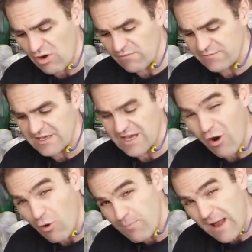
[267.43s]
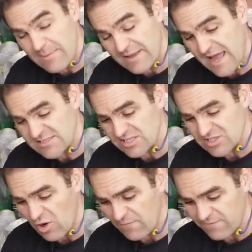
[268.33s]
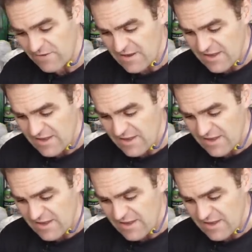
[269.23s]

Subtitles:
of the old paper gaskets off